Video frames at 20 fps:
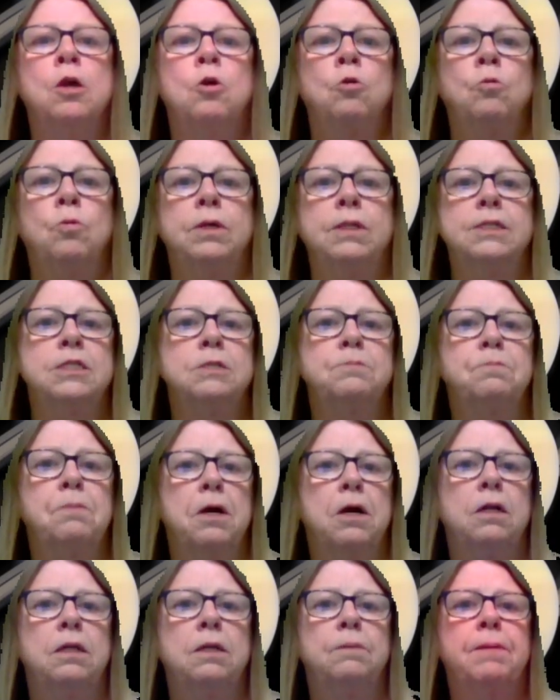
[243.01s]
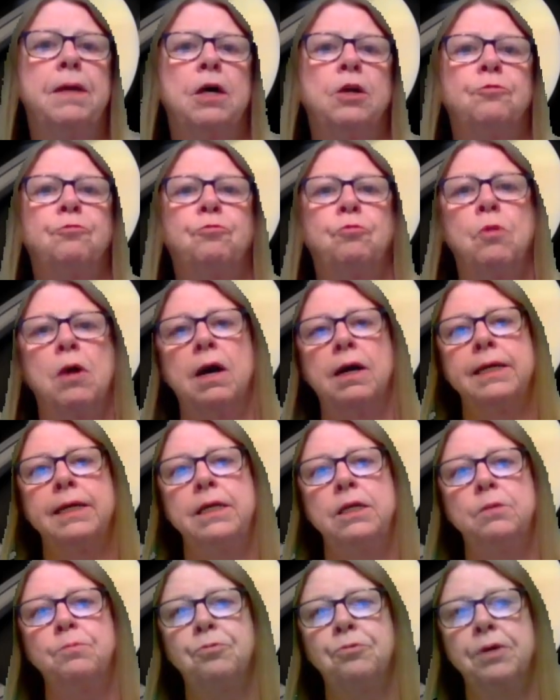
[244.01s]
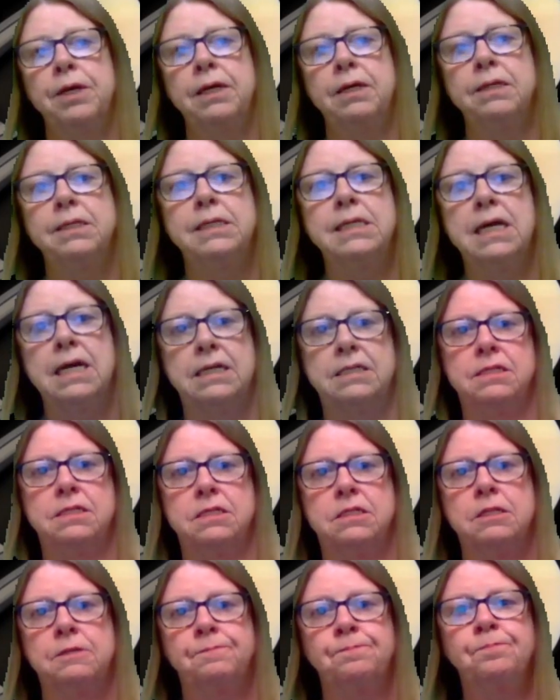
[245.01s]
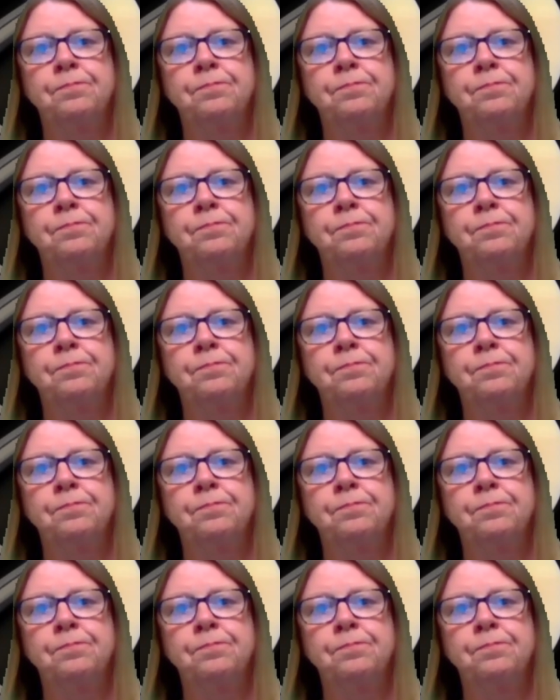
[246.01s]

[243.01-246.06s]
with a small amount of rocky debris and dust.